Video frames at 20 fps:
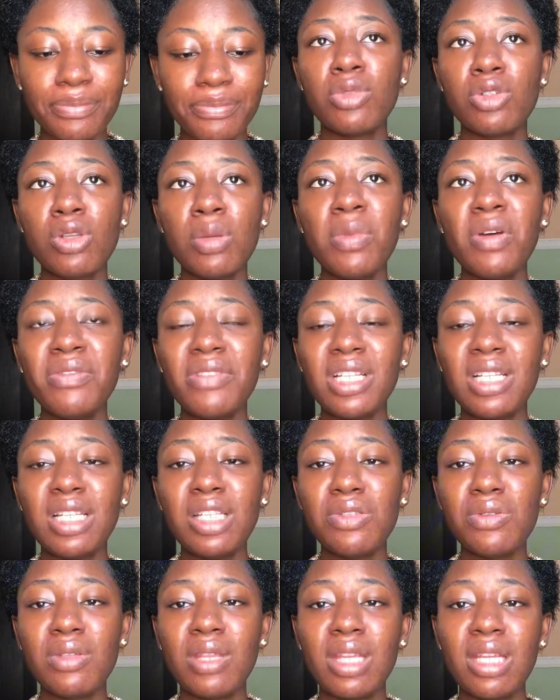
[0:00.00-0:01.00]
Some of the
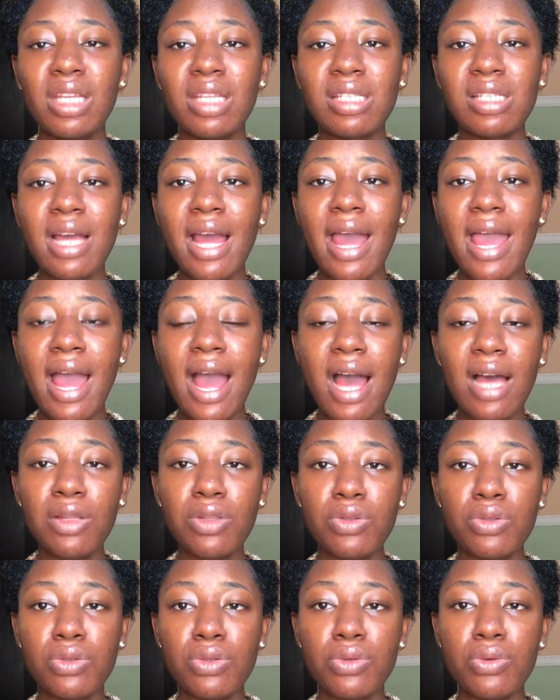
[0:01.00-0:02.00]
little things I
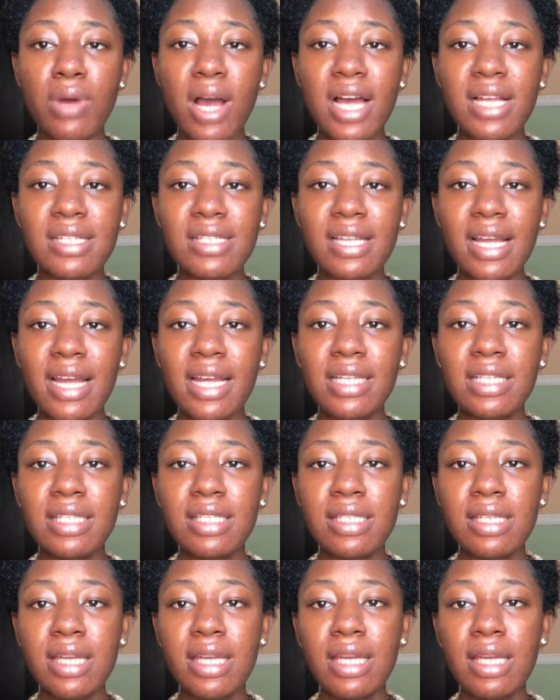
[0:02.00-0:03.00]
had to do aside
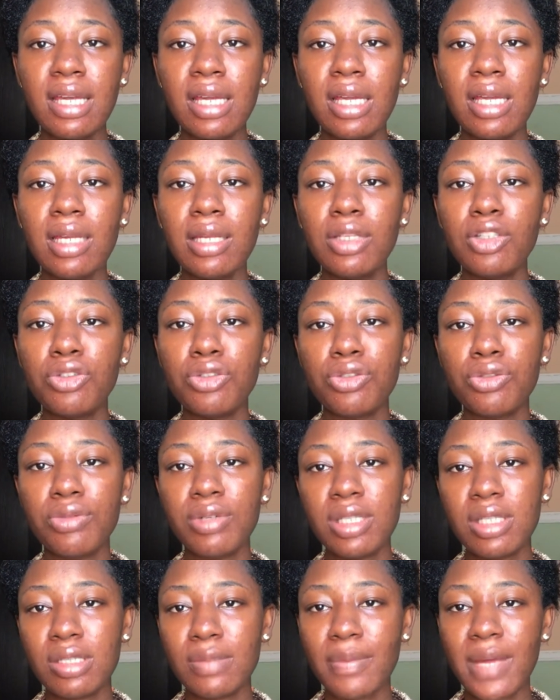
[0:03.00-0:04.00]
taking
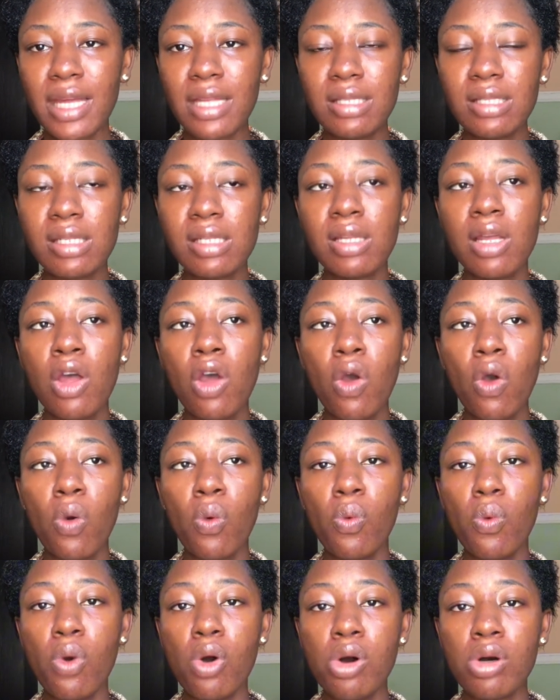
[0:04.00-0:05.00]
treatments
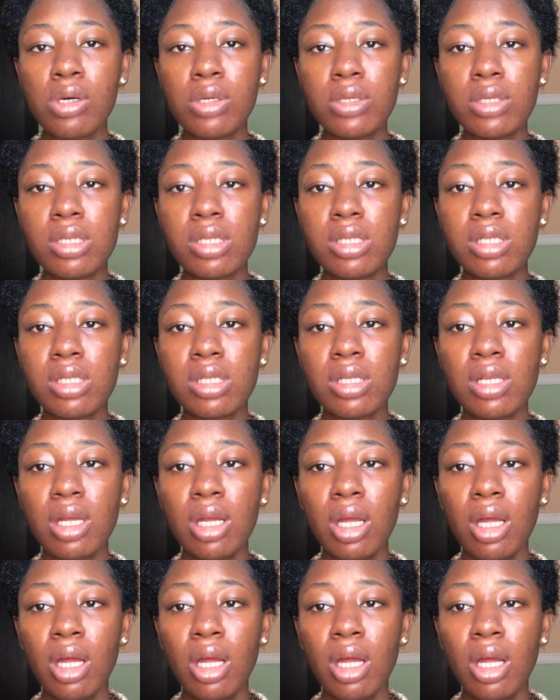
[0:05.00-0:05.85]
was